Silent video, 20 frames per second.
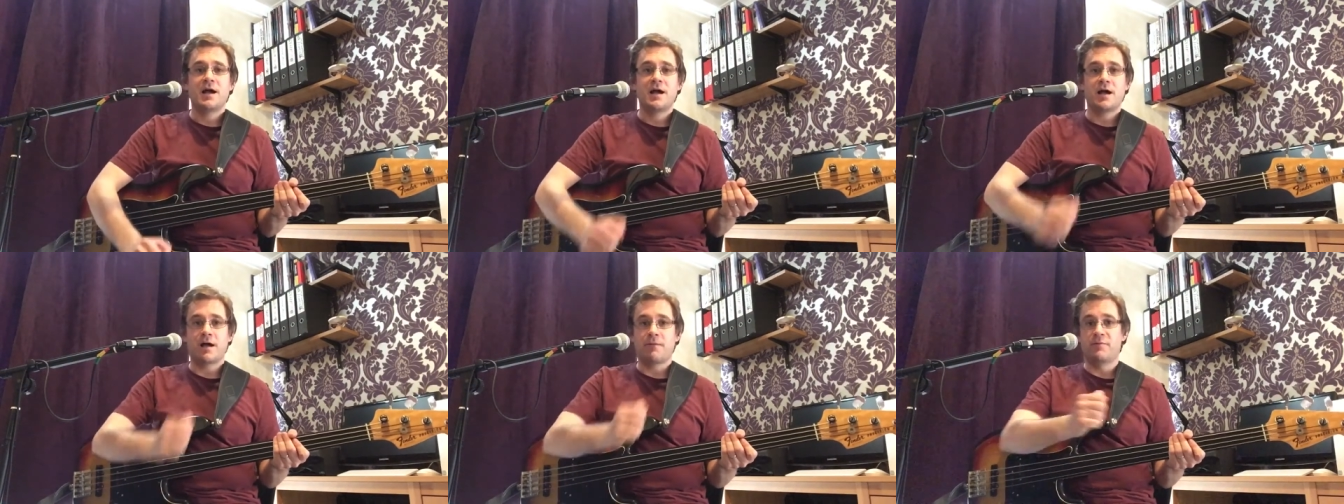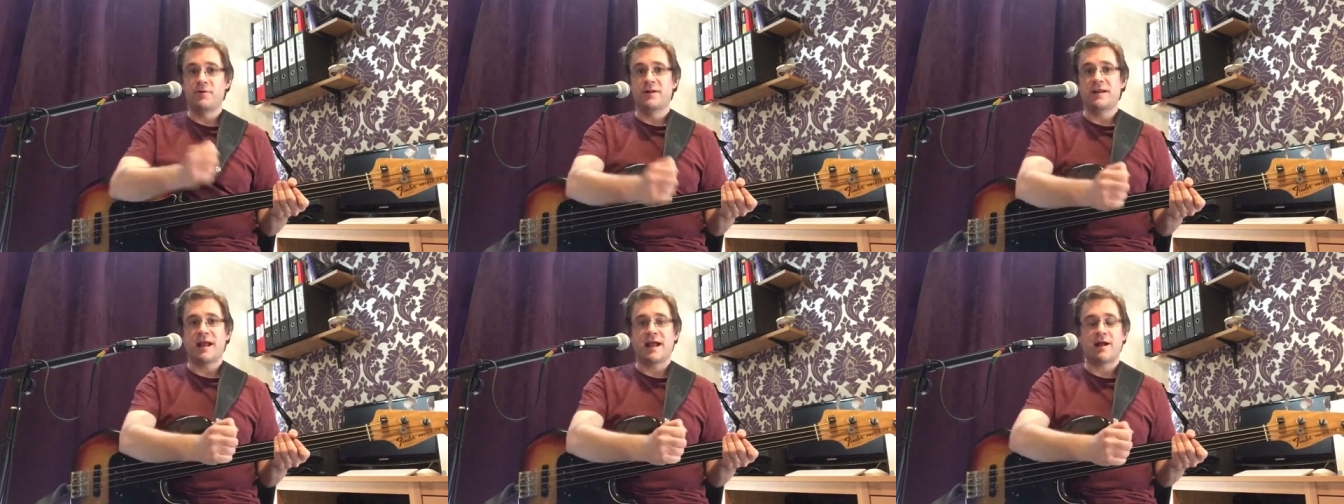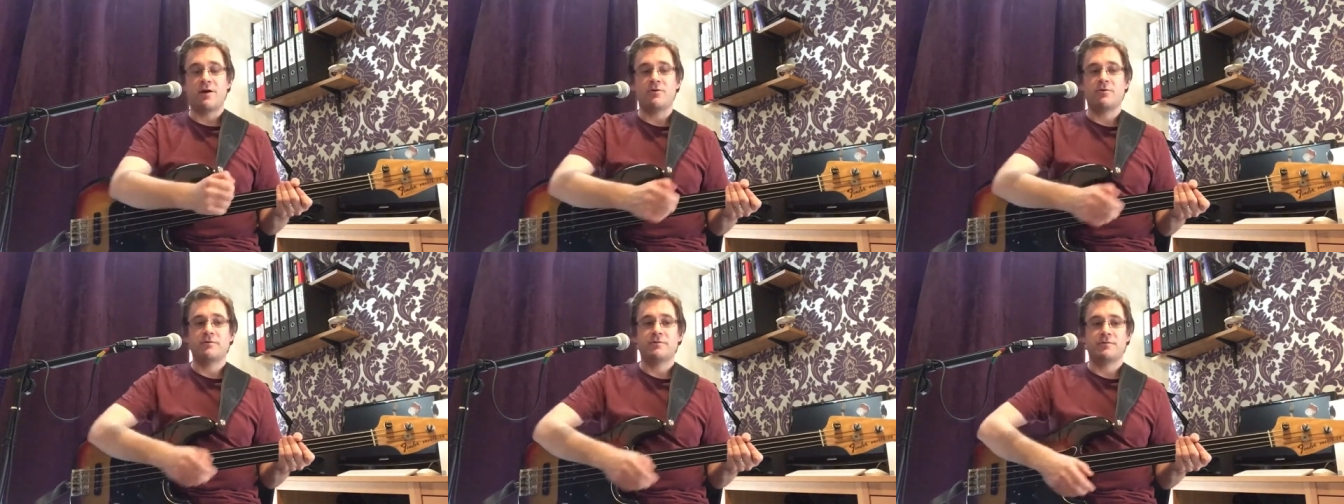I put it
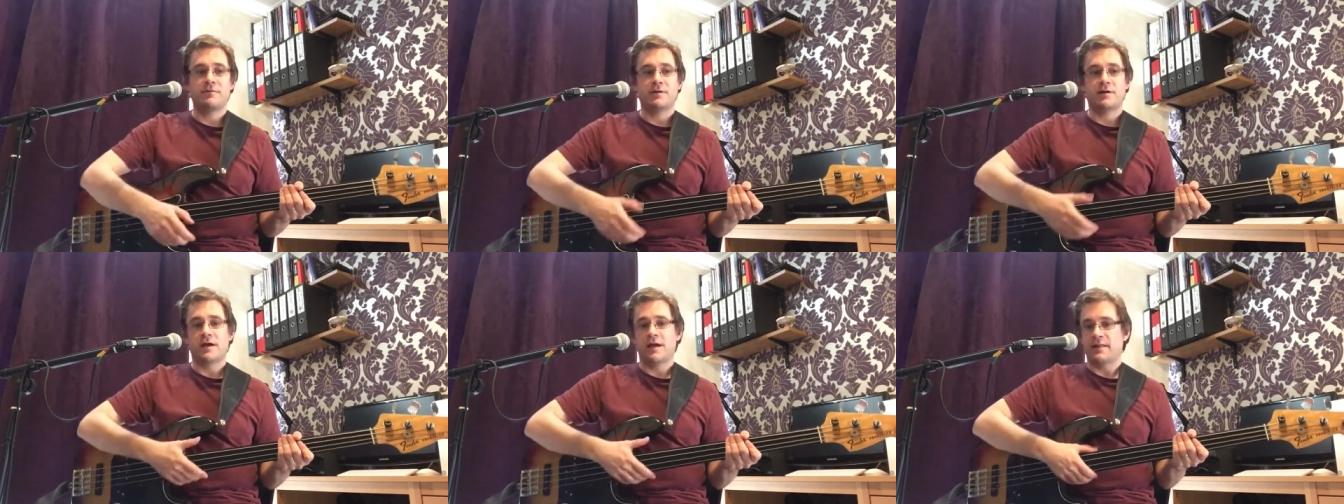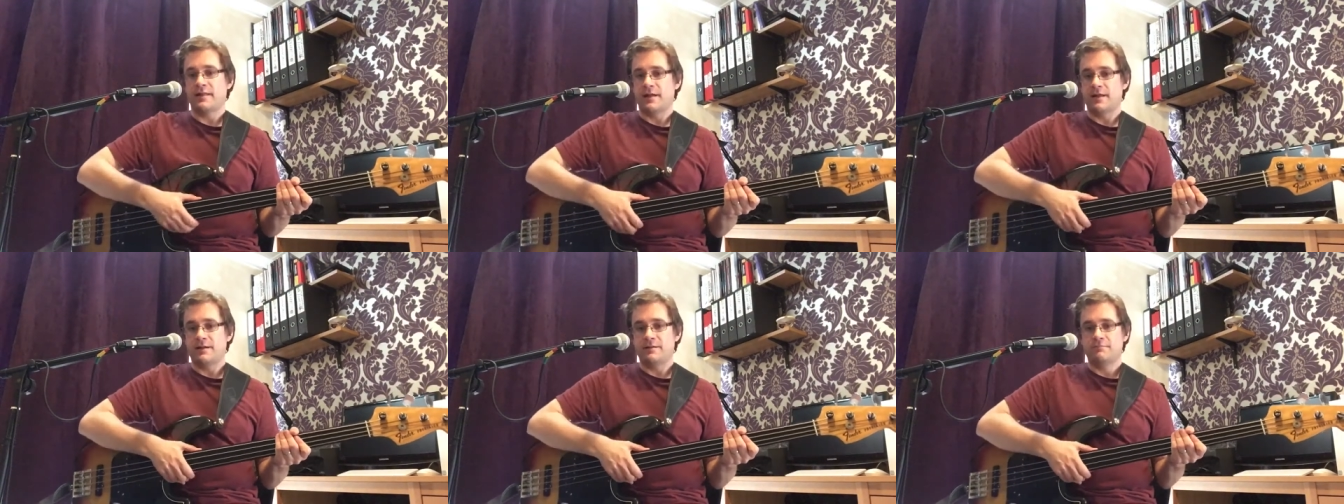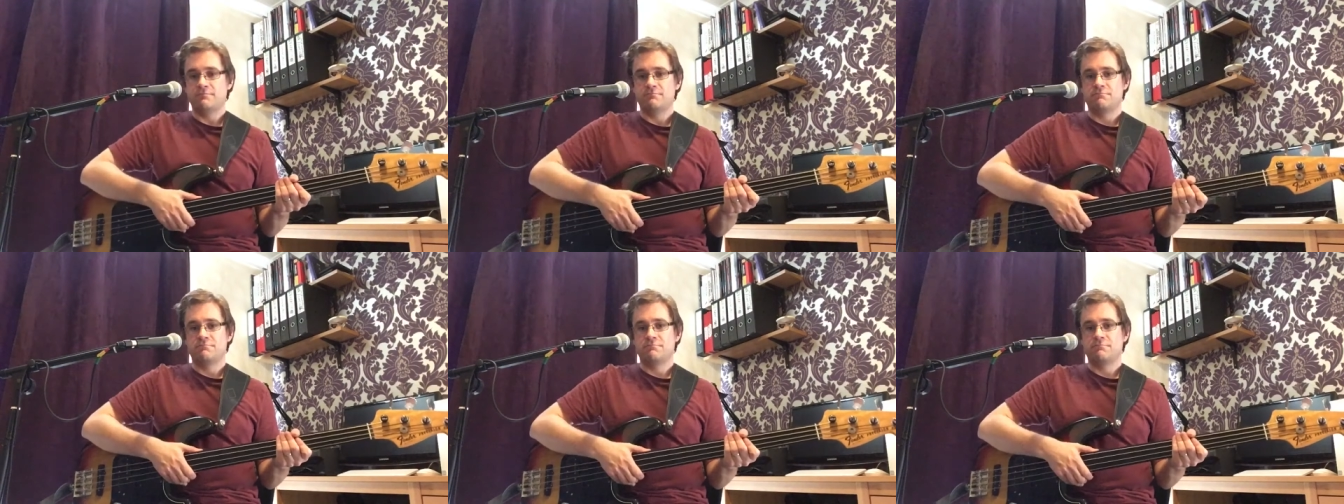out, and
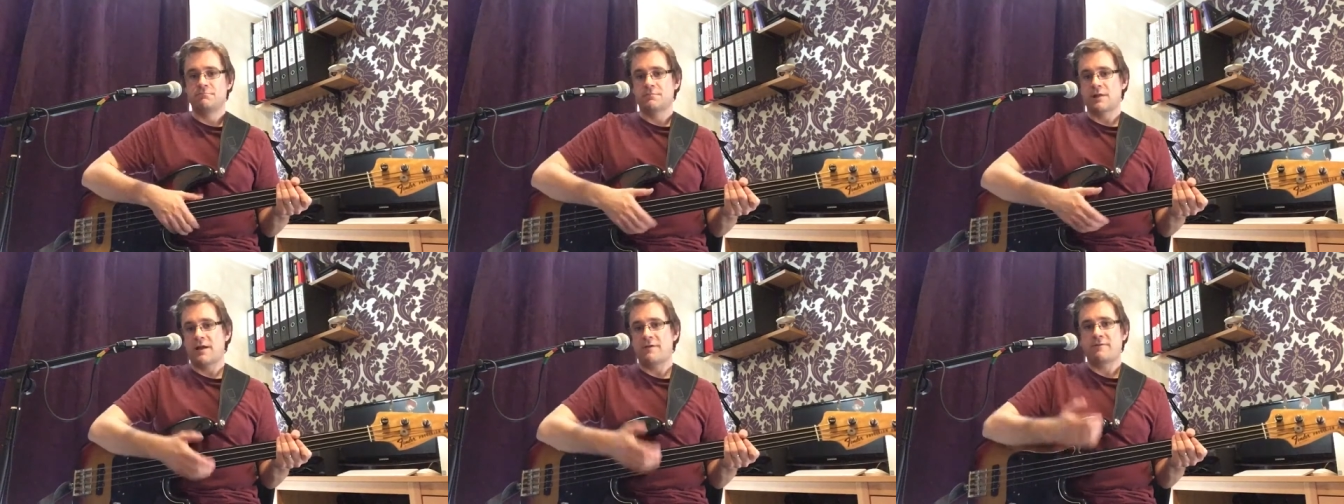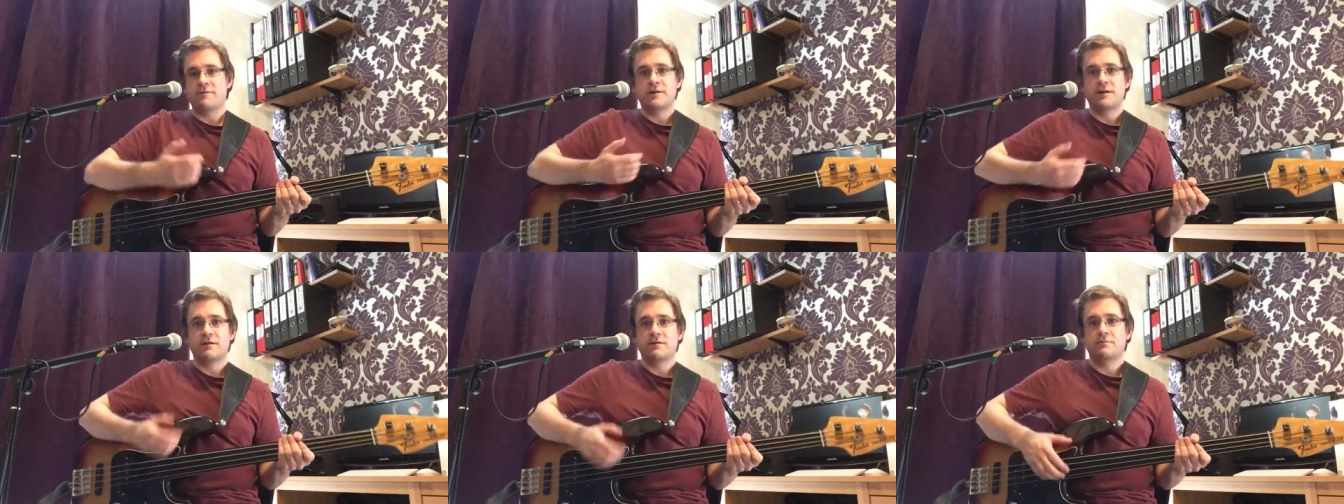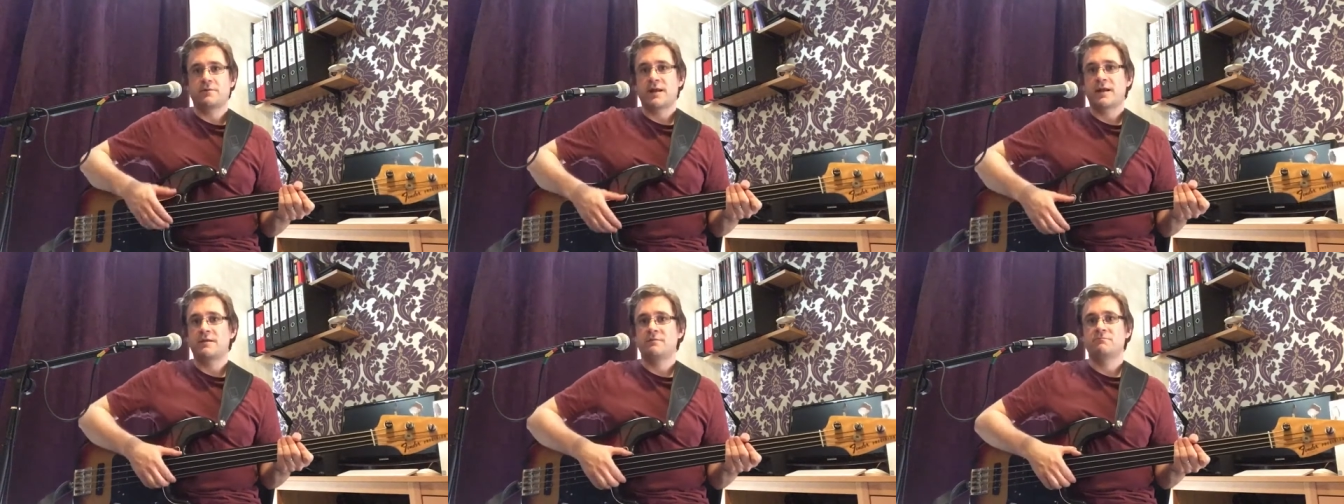then every now
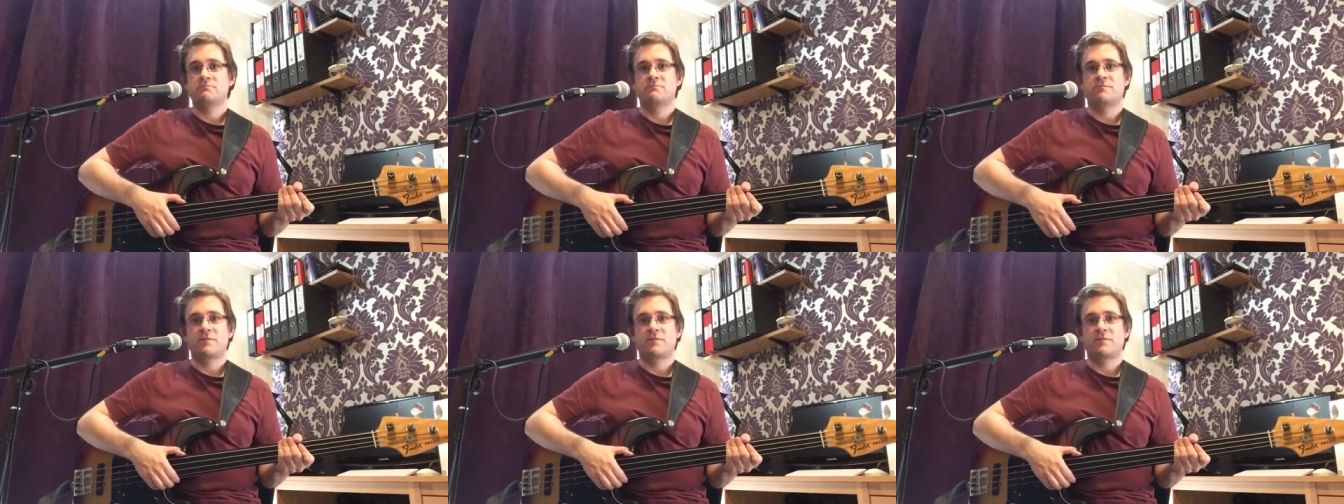and then